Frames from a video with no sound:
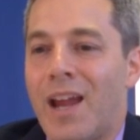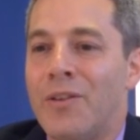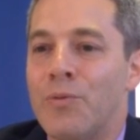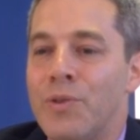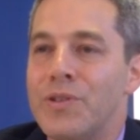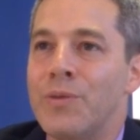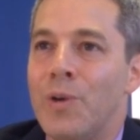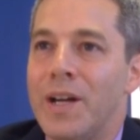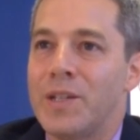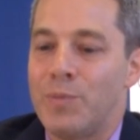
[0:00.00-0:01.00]
And the reason
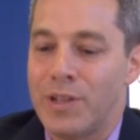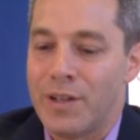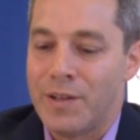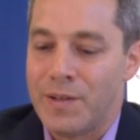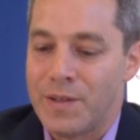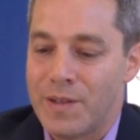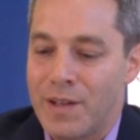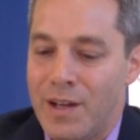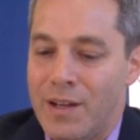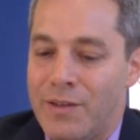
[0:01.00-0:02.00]
why is because
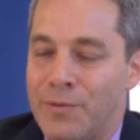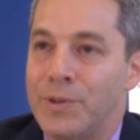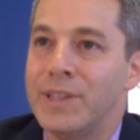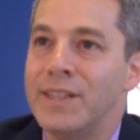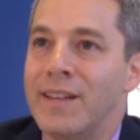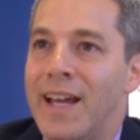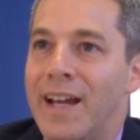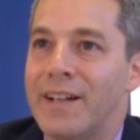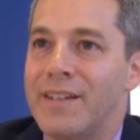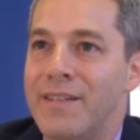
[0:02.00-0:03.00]
they really
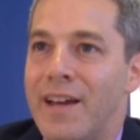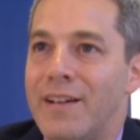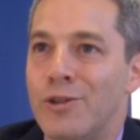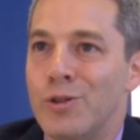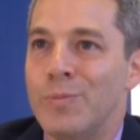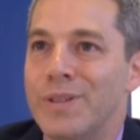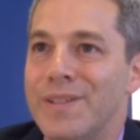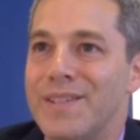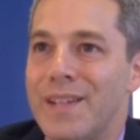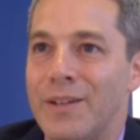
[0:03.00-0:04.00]
lacked that
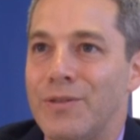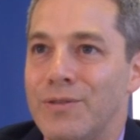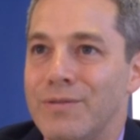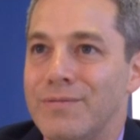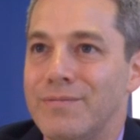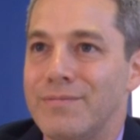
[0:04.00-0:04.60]
urban center.